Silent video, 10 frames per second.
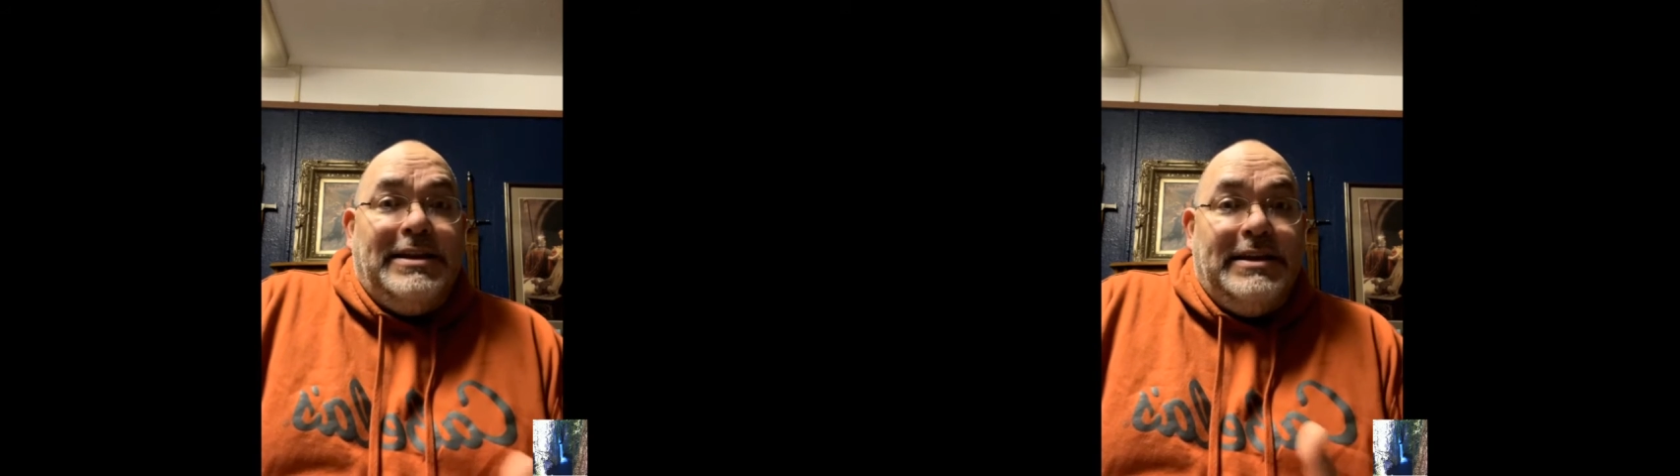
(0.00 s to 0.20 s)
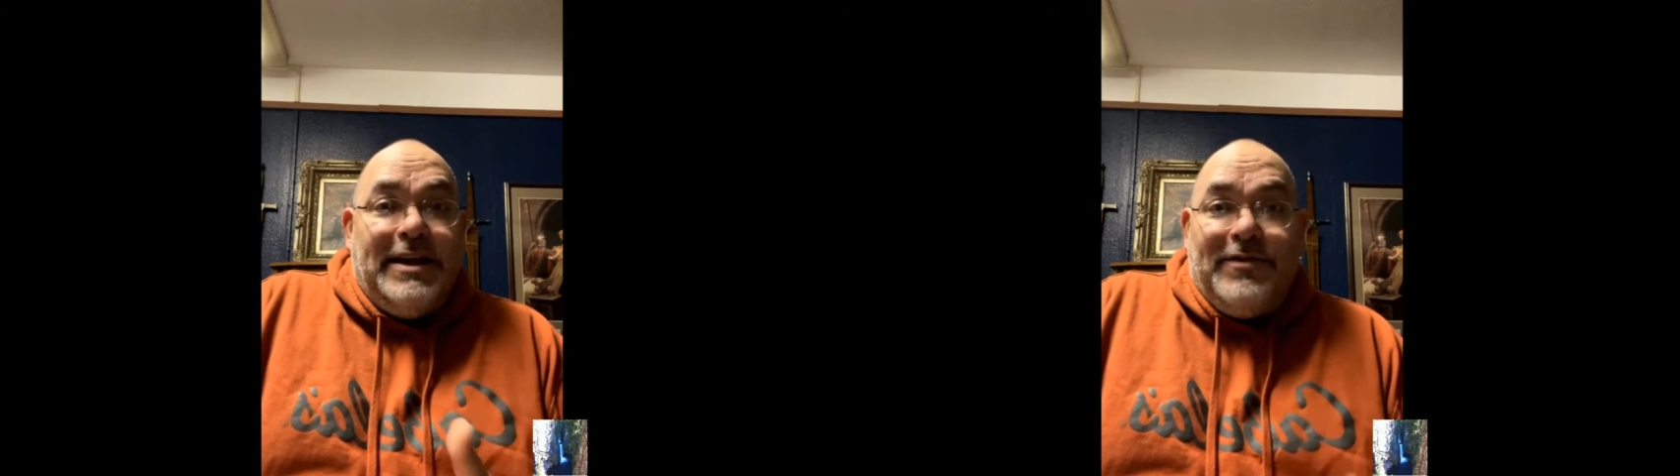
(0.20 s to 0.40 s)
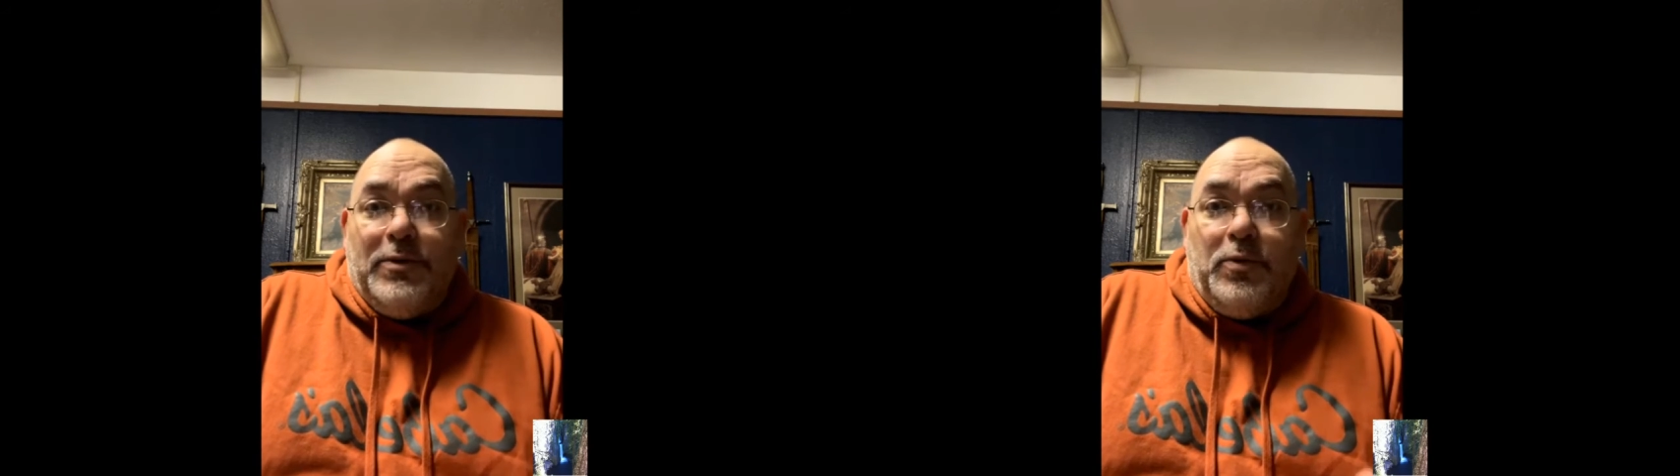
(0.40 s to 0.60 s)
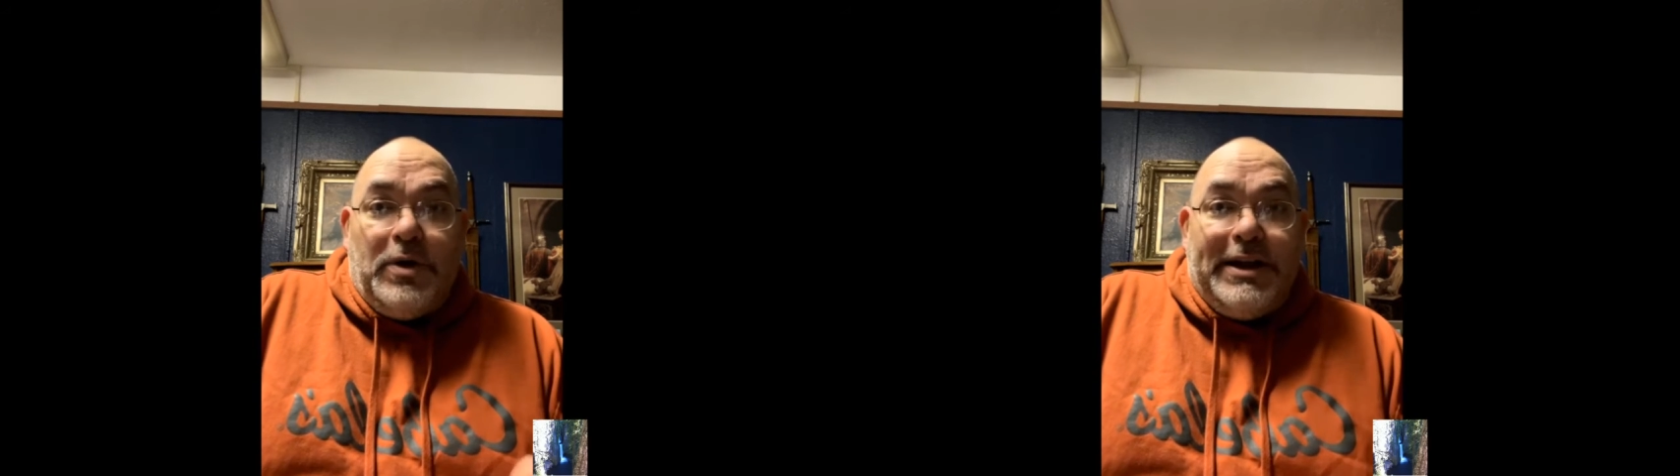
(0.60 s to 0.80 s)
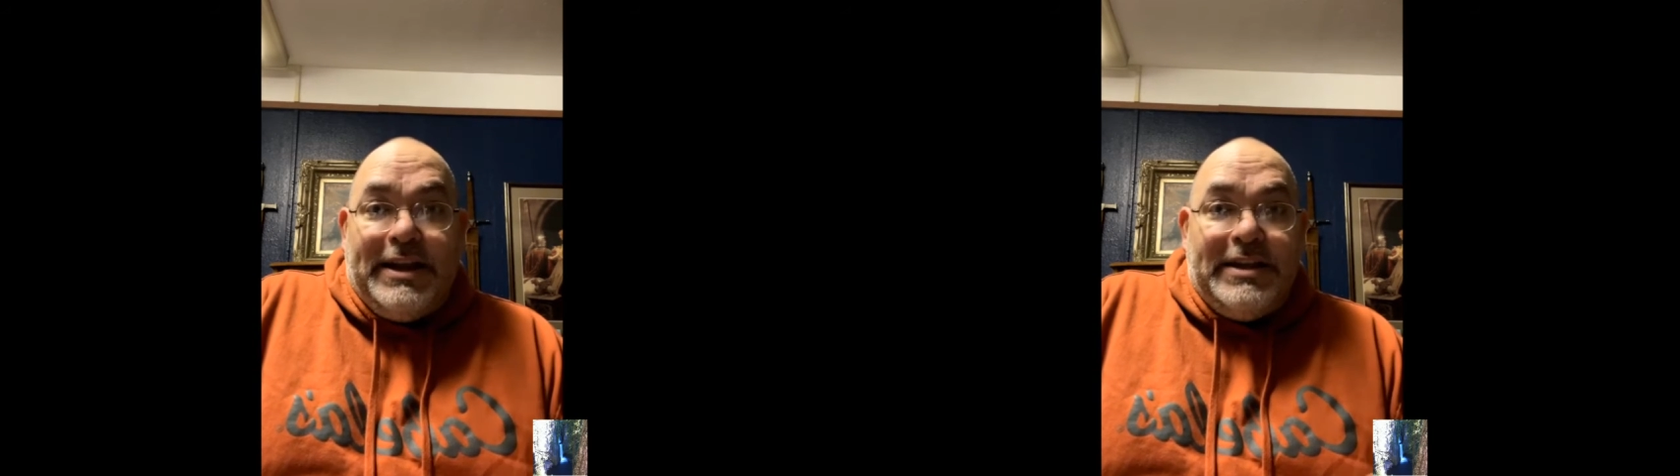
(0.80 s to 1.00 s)
never
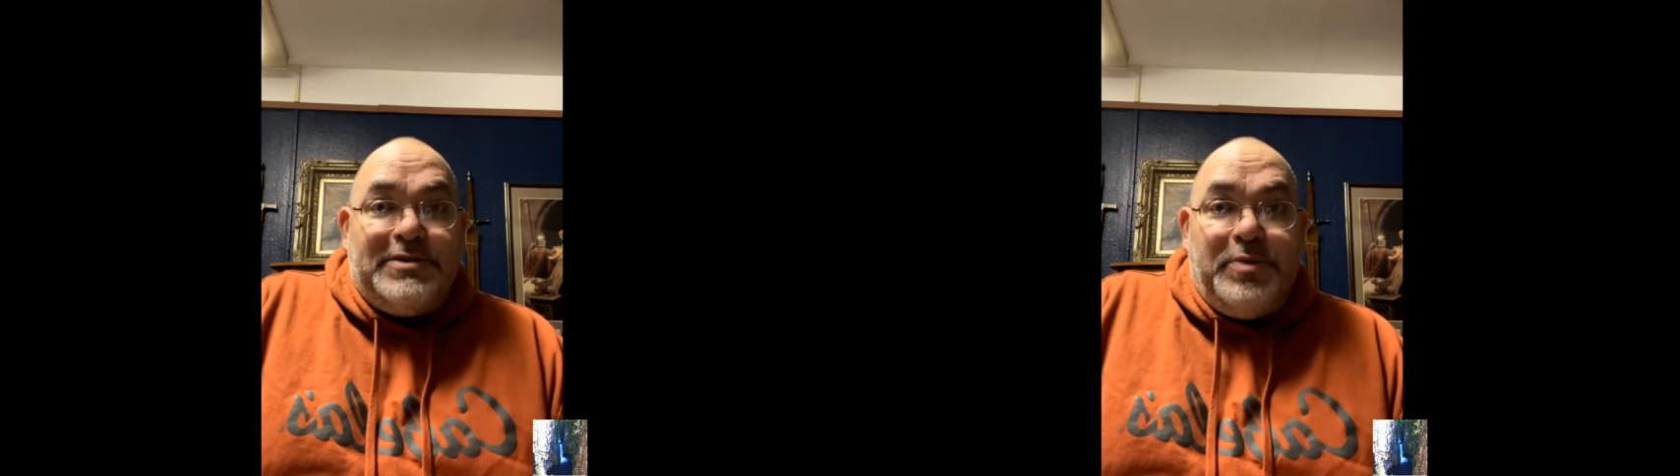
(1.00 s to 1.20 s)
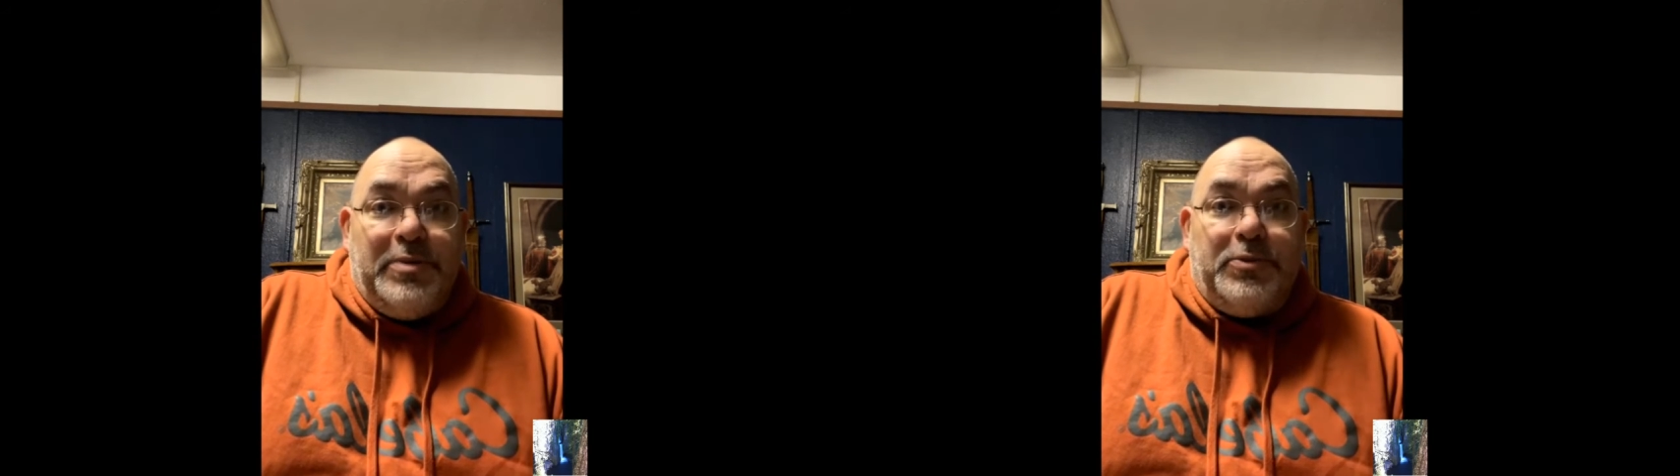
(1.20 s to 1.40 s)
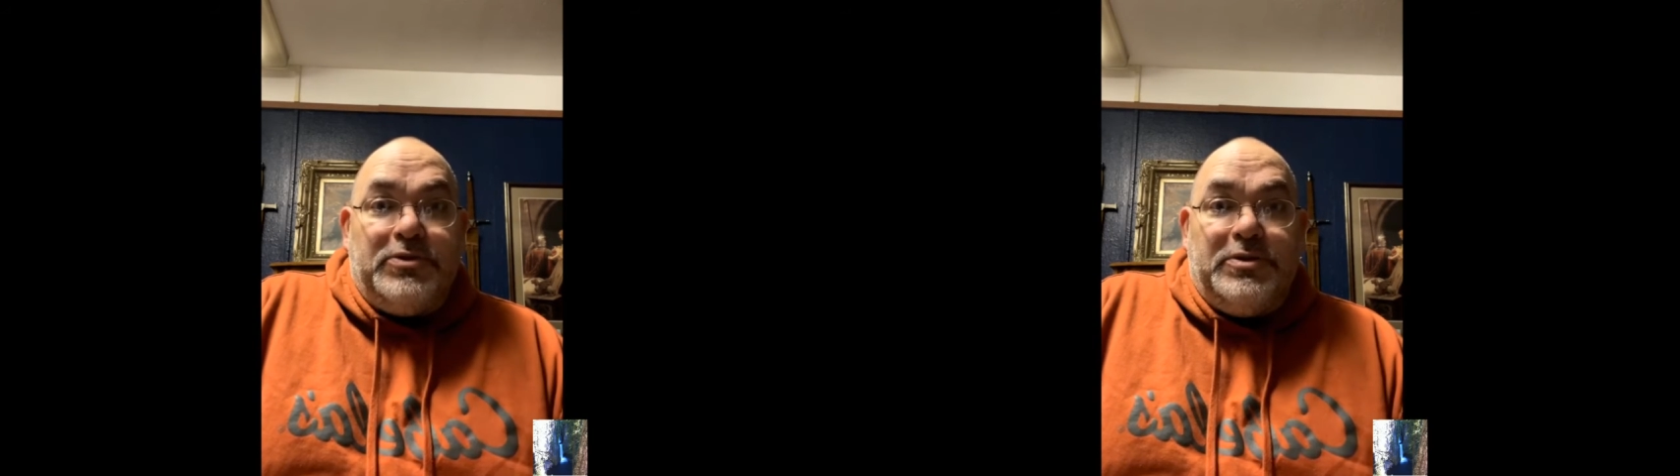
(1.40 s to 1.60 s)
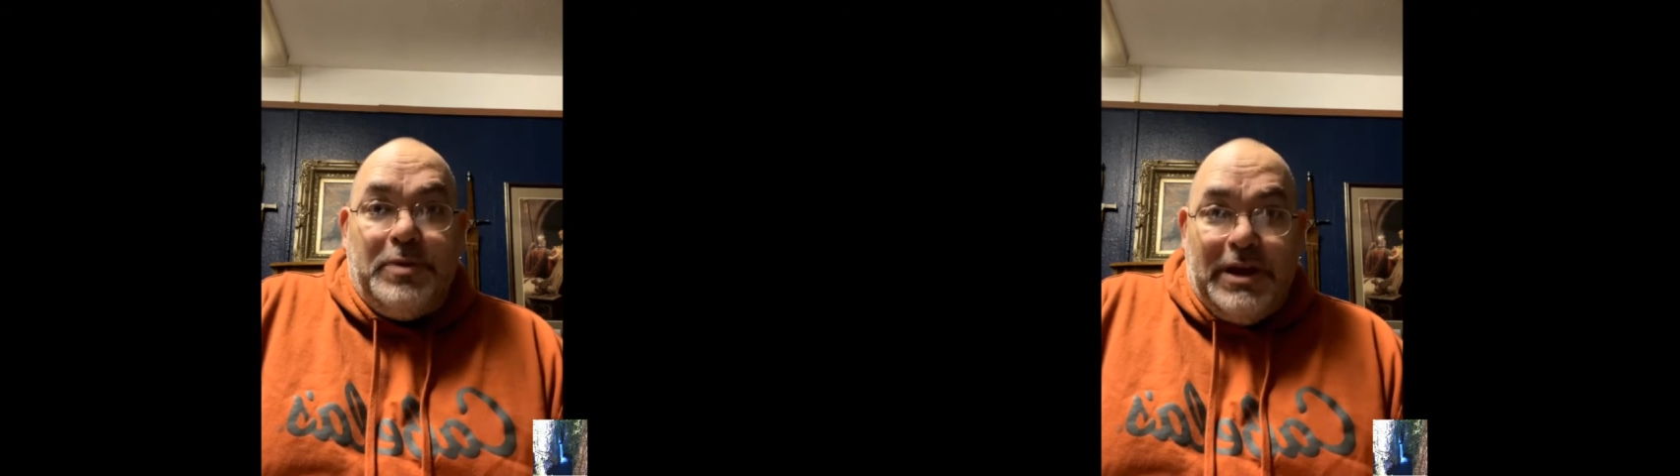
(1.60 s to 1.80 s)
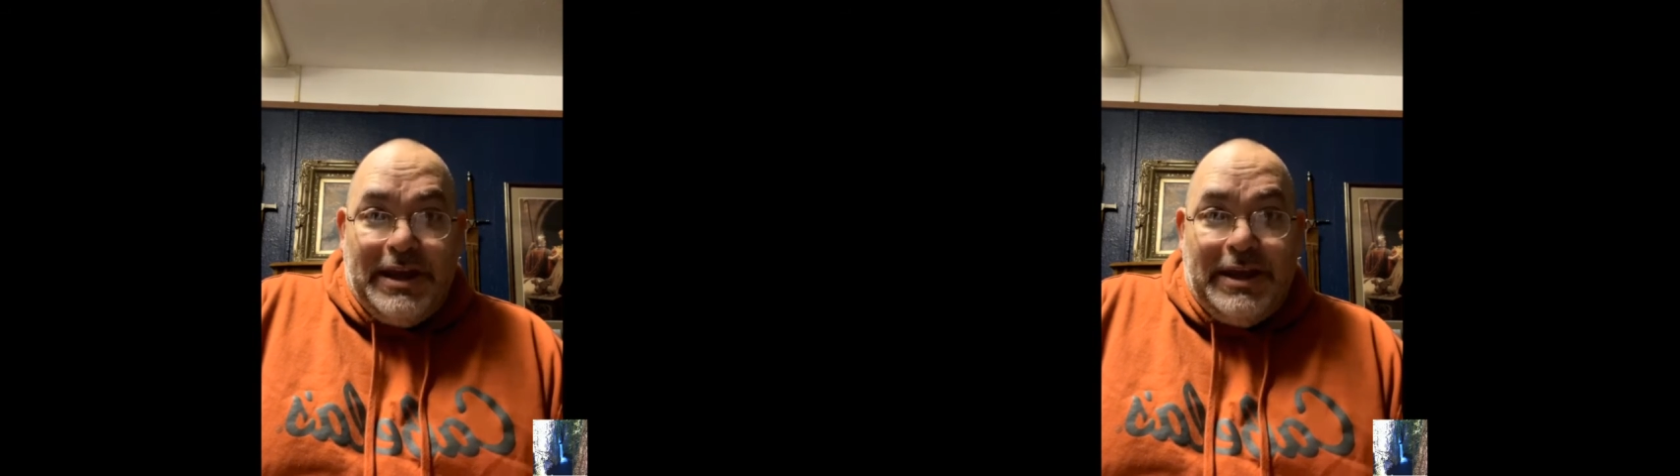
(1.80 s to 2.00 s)
wanted his people
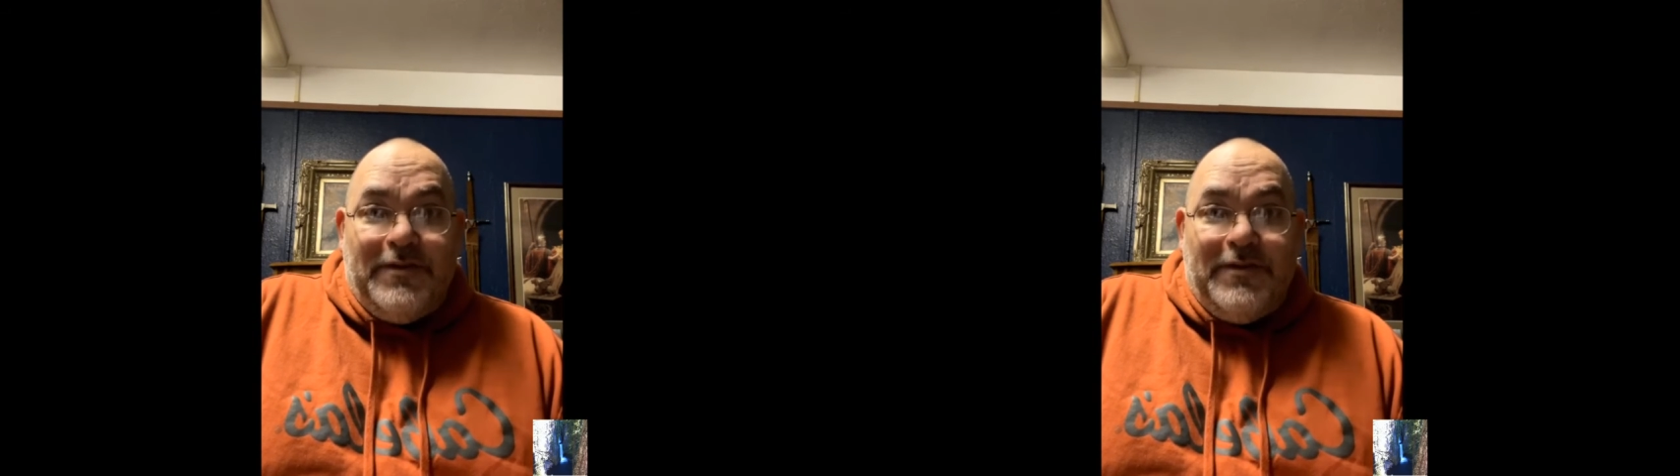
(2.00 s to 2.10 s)
to be